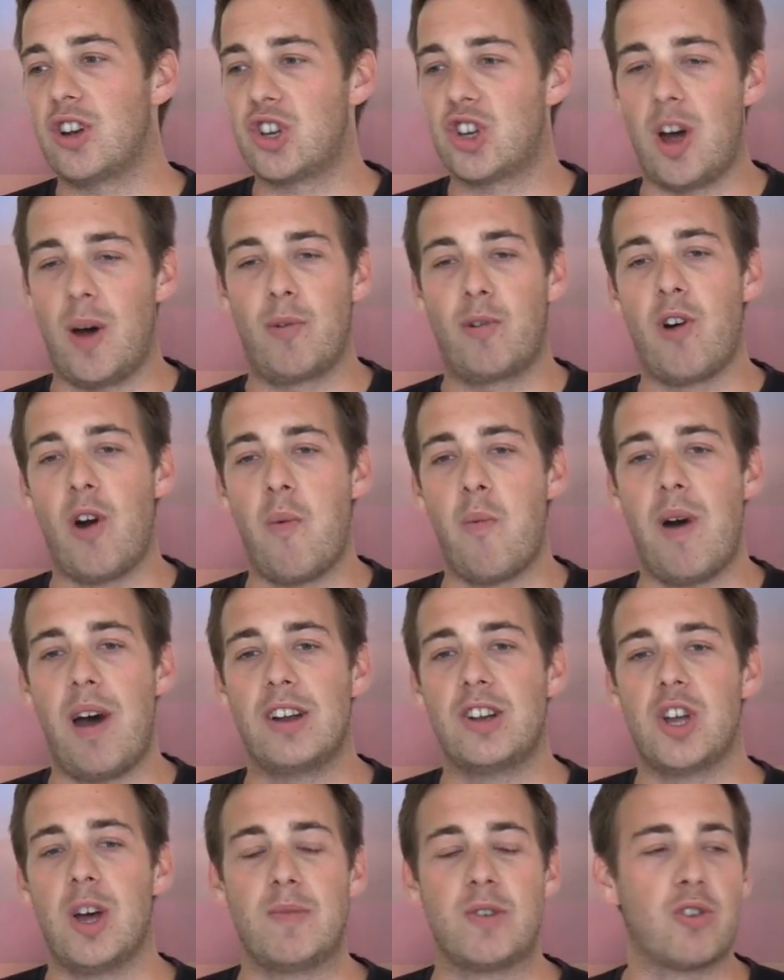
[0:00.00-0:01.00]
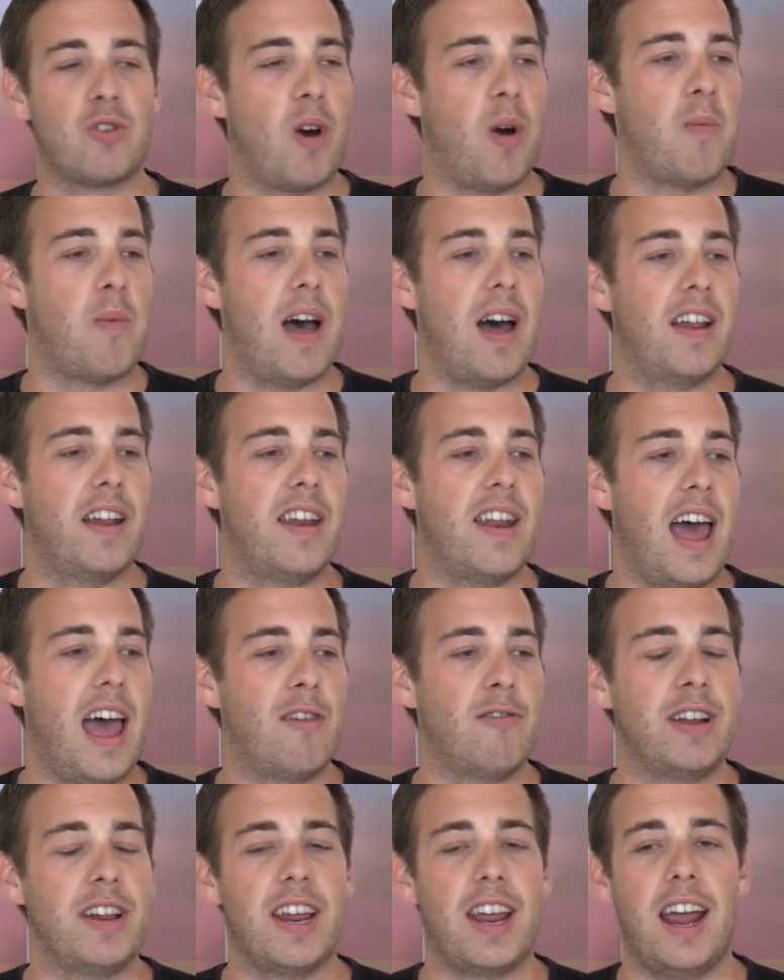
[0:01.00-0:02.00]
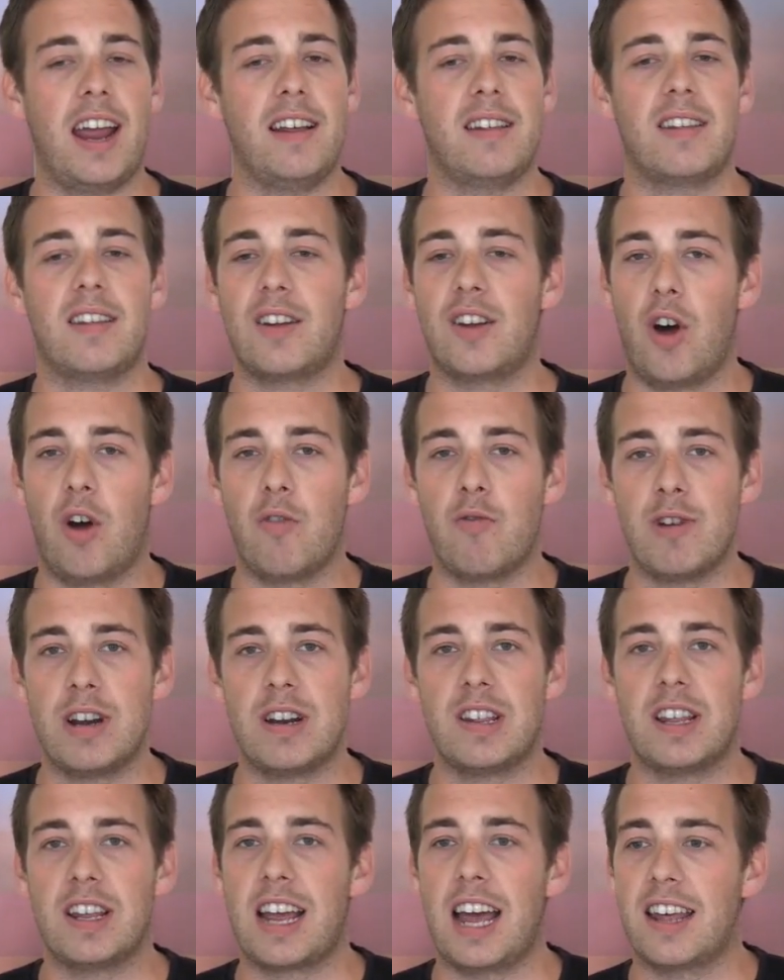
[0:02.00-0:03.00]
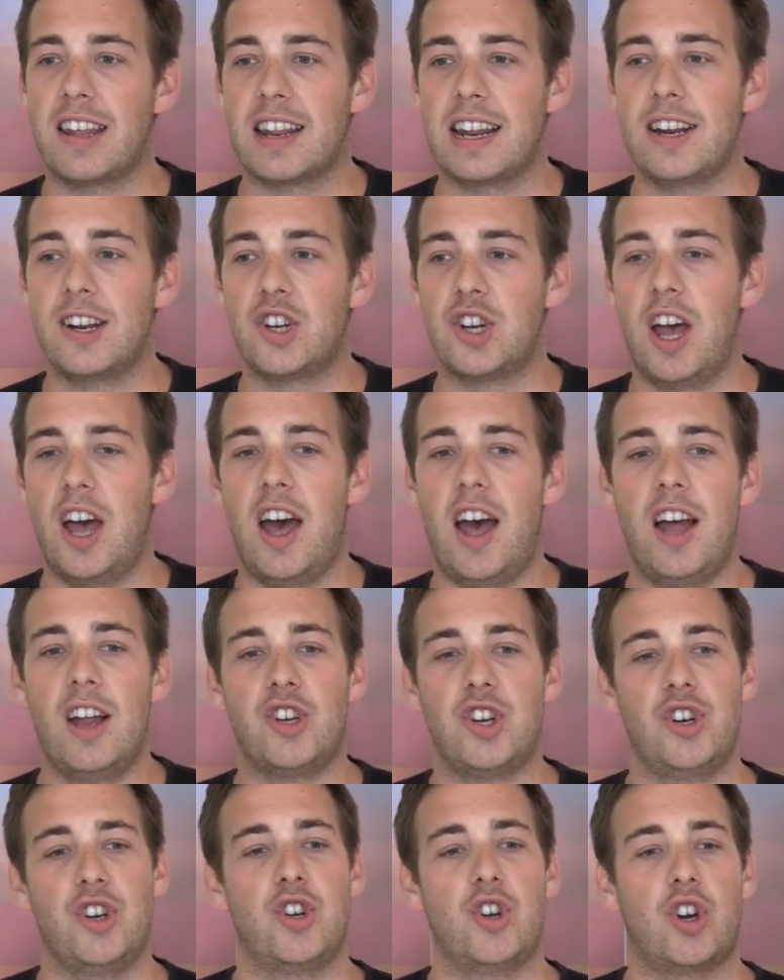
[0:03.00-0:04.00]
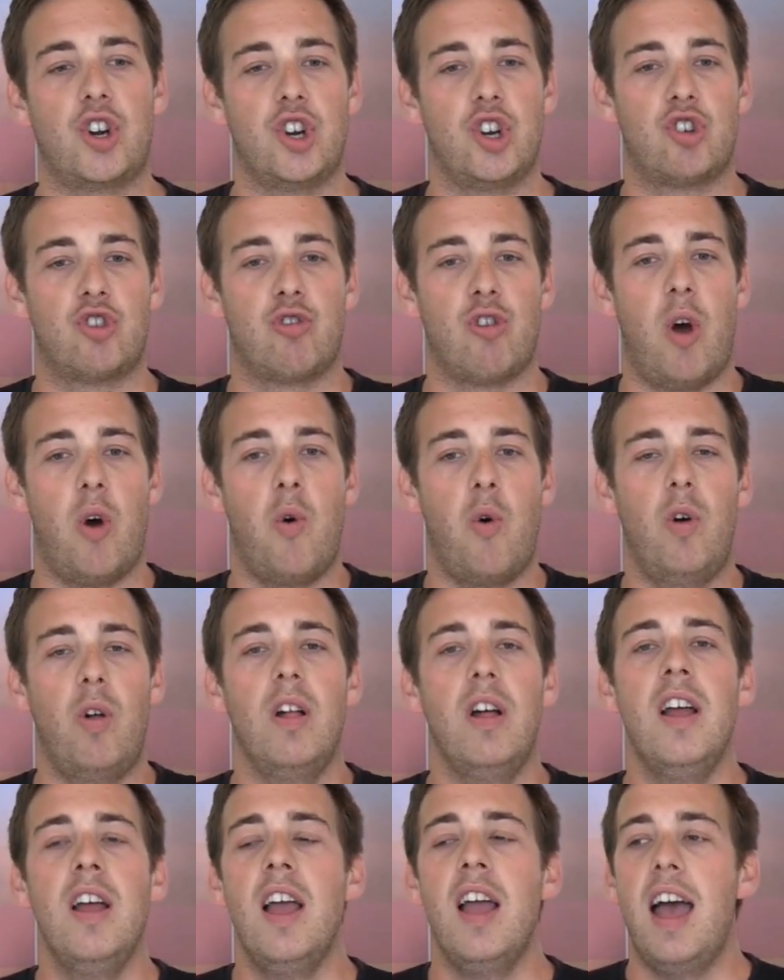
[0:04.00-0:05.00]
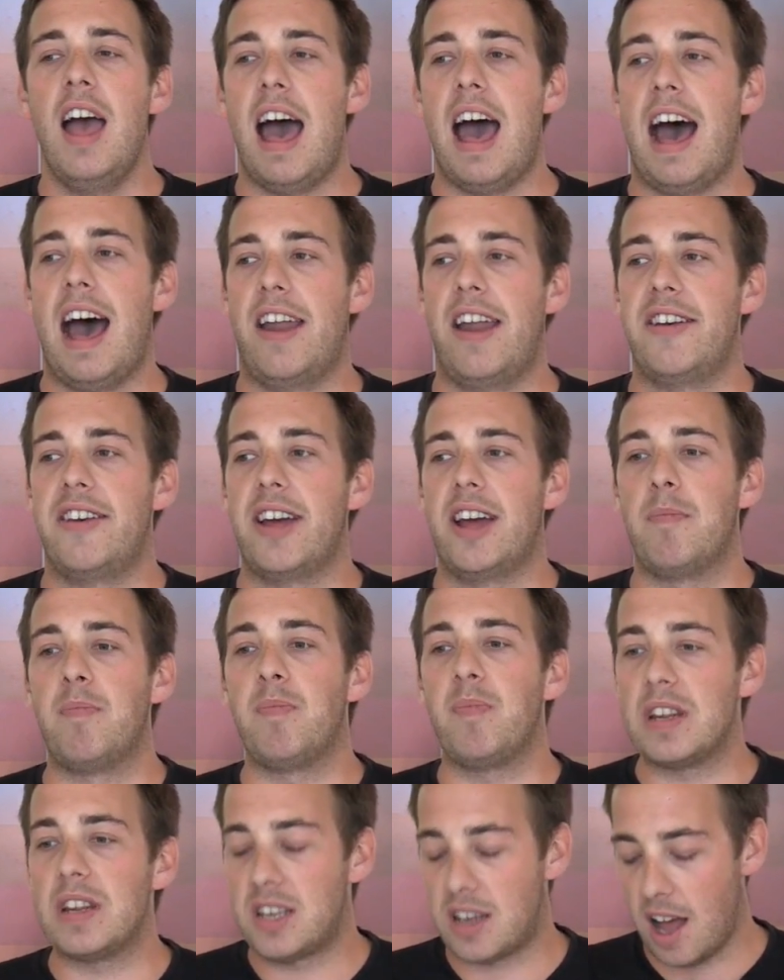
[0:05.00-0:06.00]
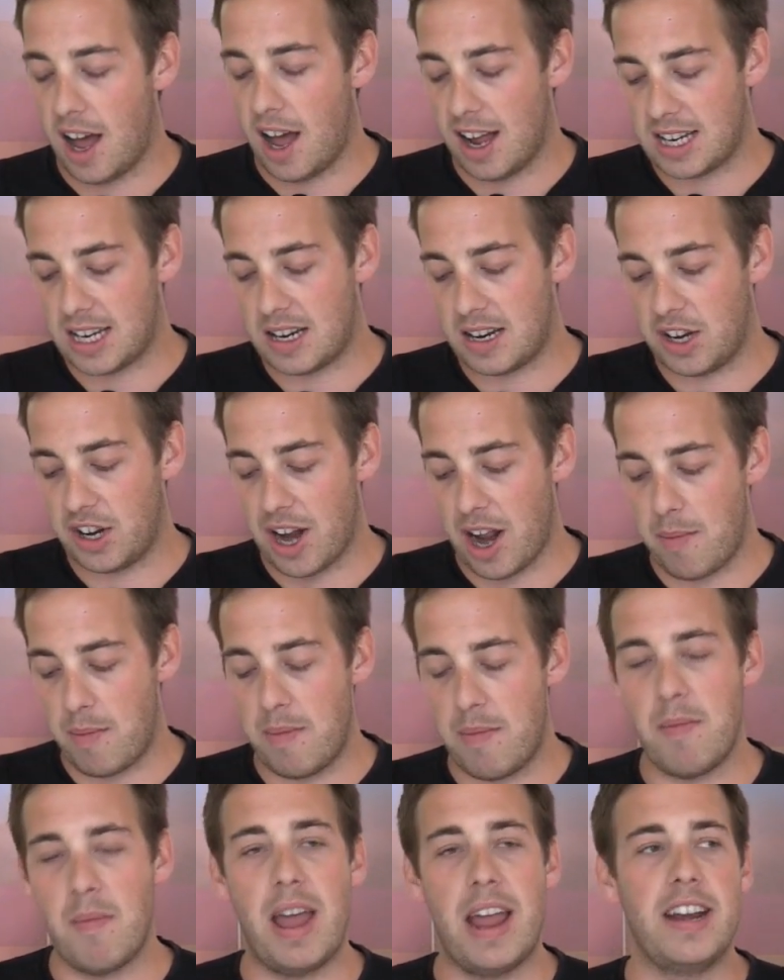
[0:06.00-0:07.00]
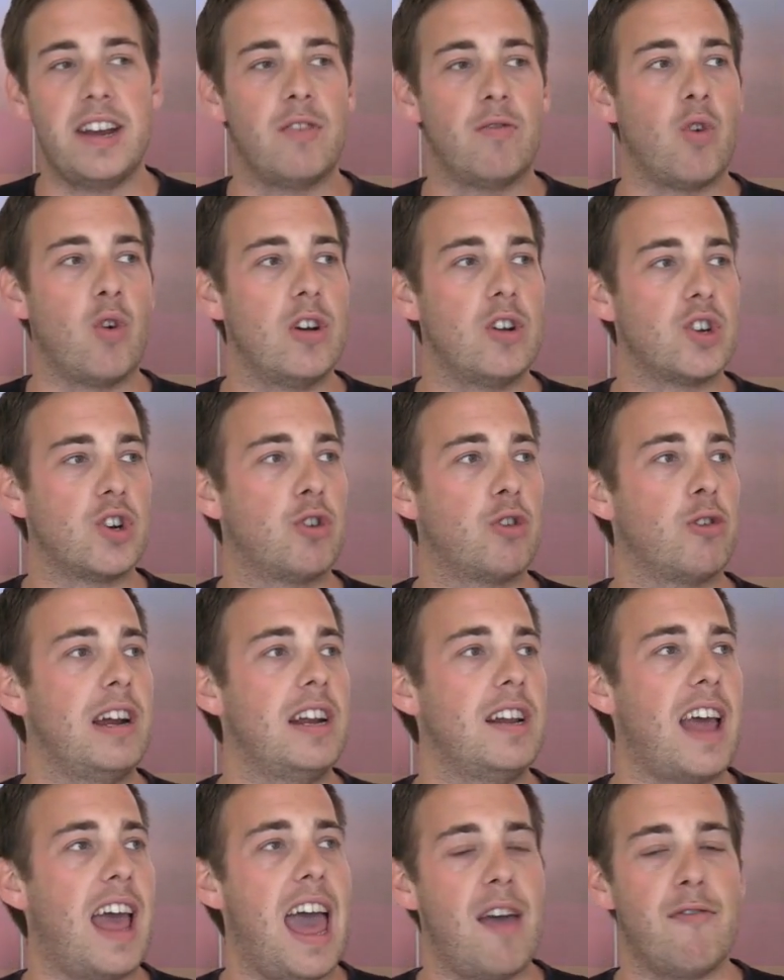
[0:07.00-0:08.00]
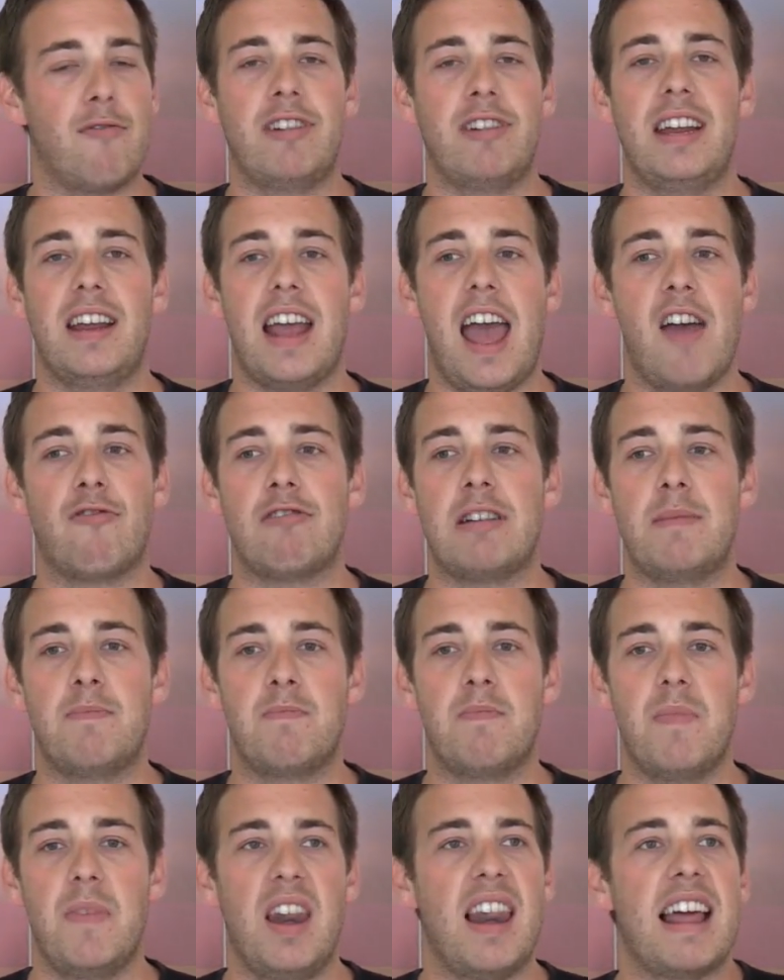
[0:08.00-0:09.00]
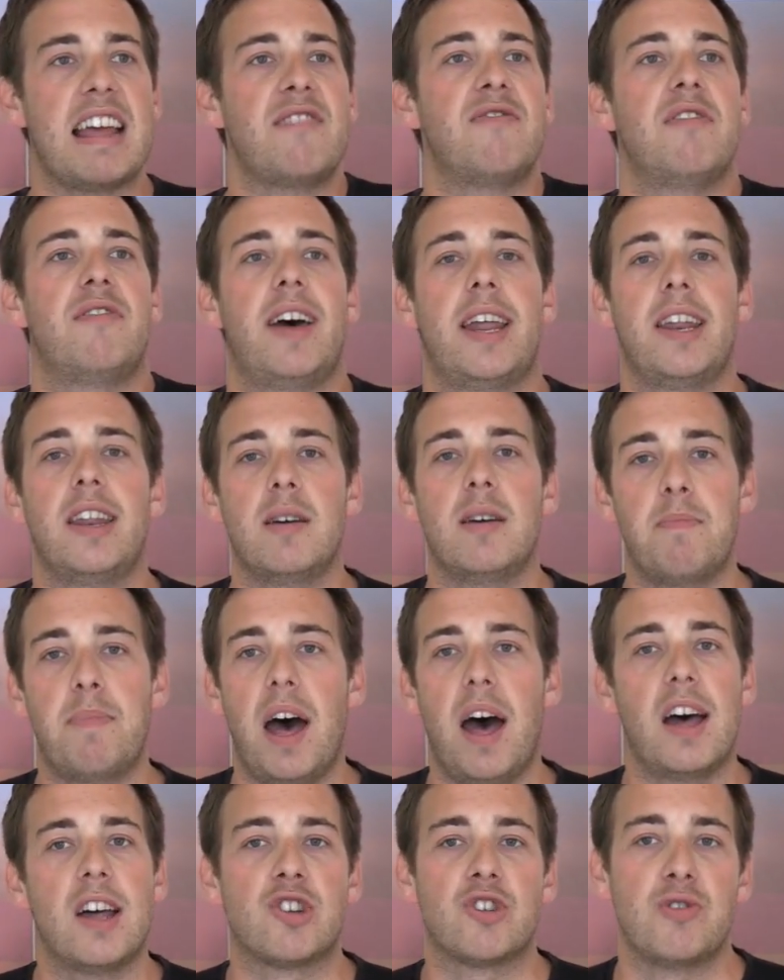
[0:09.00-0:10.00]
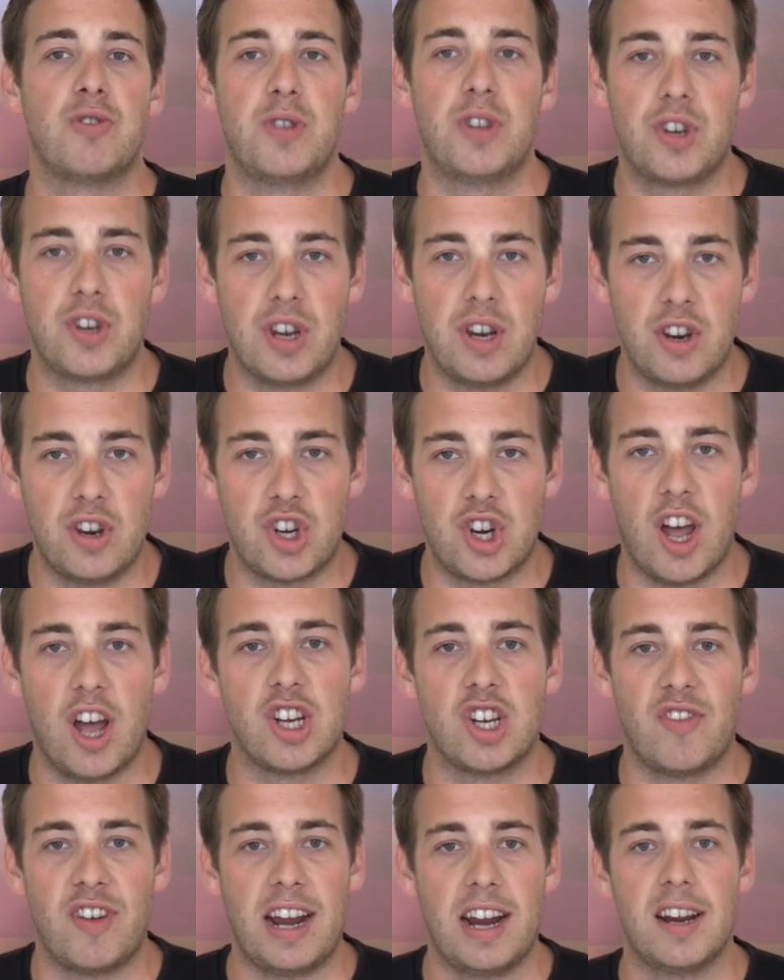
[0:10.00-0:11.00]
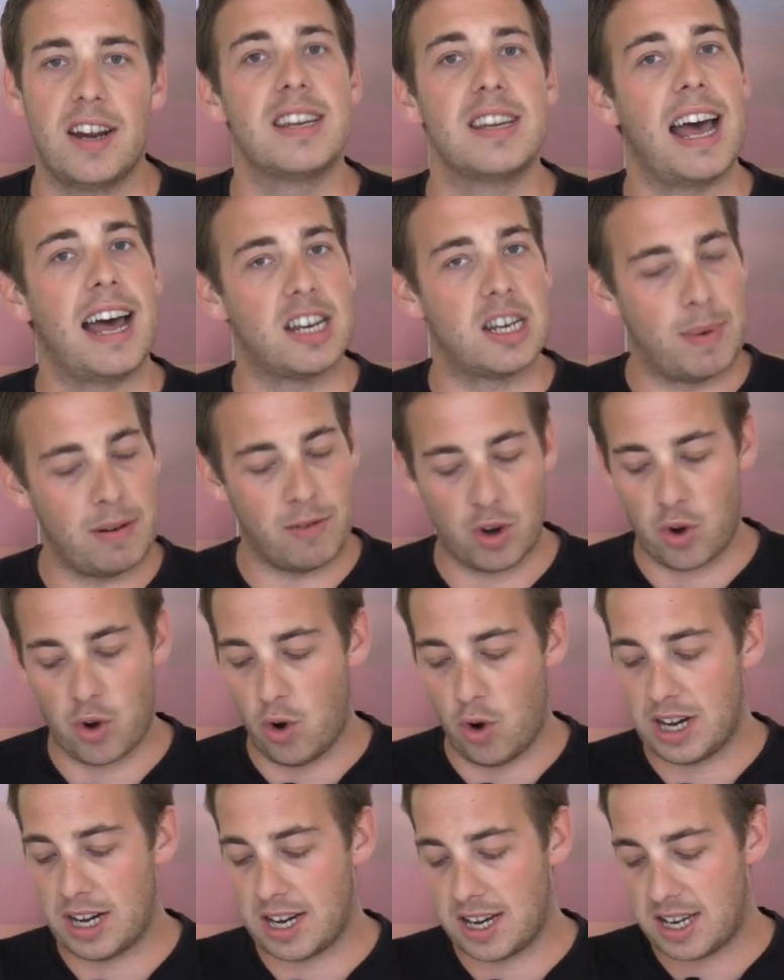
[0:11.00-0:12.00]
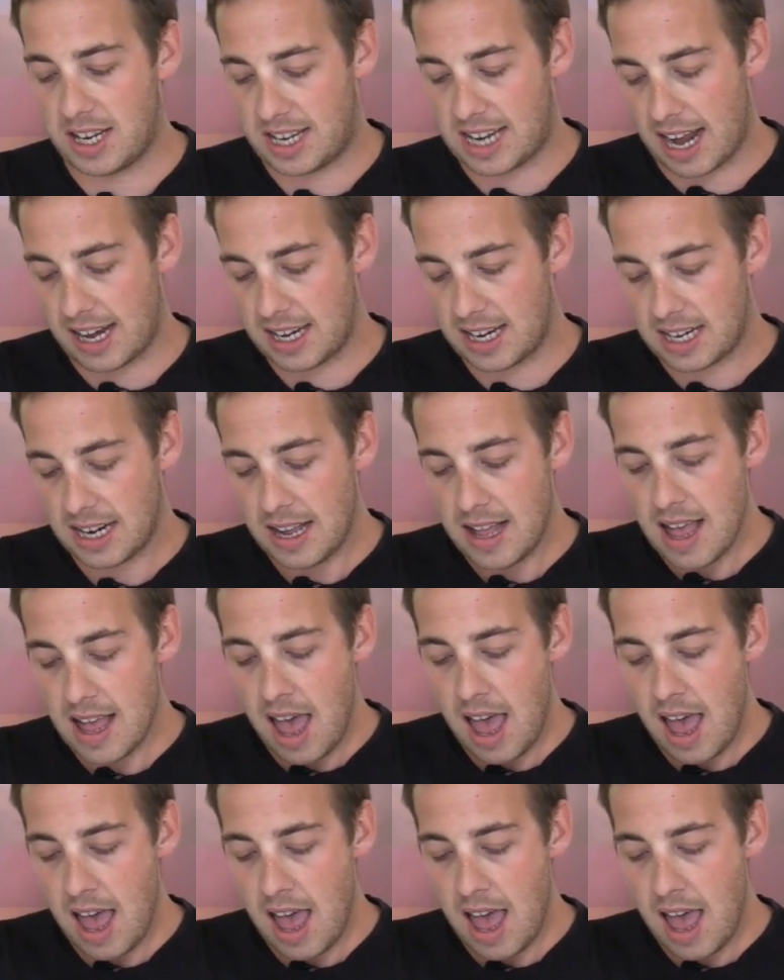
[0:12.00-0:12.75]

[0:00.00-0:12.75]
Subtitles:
Thomas Cromwell and Henry VIII got rid of the Catholic Church and took control, and made a royal decree that every life event that passed through the Church of England had to be recorded and sent.